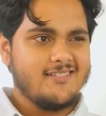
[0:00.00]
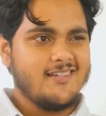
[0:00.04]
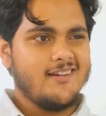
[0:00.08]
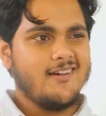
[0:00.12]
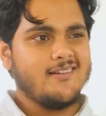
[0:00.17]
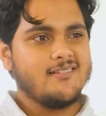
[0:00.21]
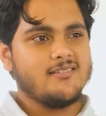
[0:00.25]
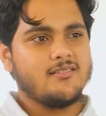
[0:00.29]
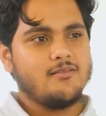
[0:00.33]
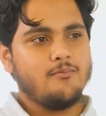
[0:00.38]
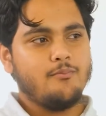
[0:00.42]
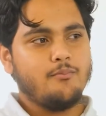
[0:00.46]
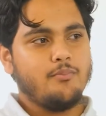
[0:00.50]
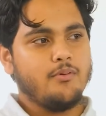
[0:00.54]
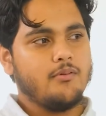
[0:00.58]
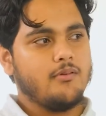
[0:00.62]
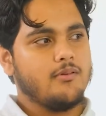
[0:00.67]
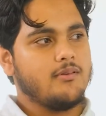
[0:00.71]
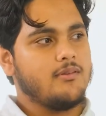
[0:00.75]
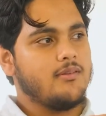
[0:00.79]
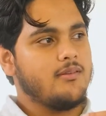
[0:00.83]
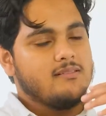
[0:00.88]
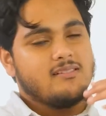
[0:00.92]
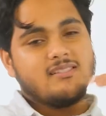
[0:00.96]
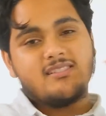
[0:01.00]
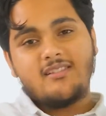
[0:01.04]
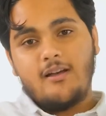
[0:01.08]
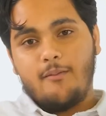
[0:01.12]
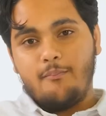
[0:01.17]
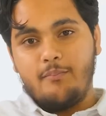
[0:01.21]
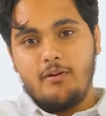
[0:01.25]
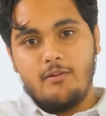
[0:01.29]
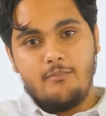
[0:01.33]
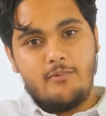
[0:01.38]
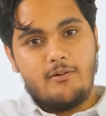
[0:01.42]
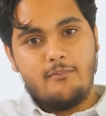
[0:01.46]
custom built
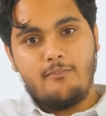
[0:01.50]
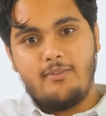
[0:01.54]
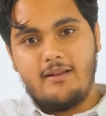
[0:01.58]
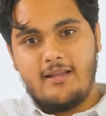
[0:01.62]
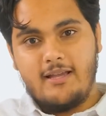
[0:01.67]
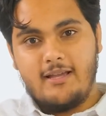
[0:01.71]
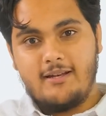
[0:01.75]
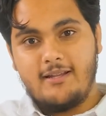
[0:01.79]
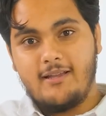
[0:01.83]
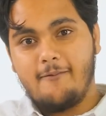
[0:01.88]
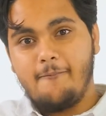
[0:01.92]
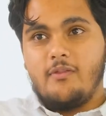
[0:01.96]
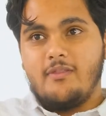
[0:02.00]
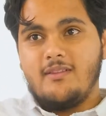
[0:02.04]
supplement planning.